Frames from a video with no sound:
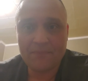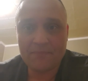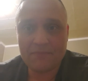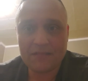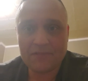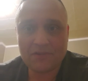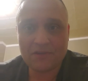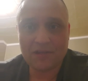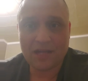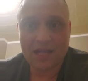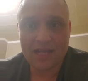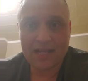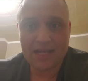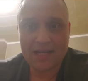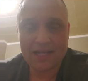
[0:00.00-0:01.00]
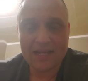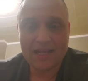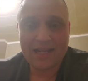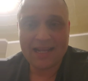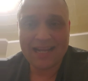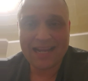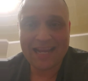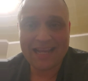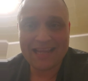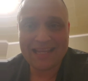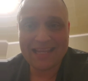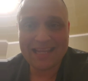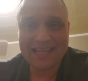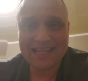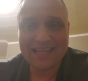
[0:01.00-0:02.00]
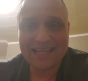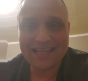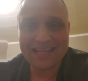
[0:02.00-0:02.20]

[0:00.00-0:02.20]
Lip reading: They start lying, and then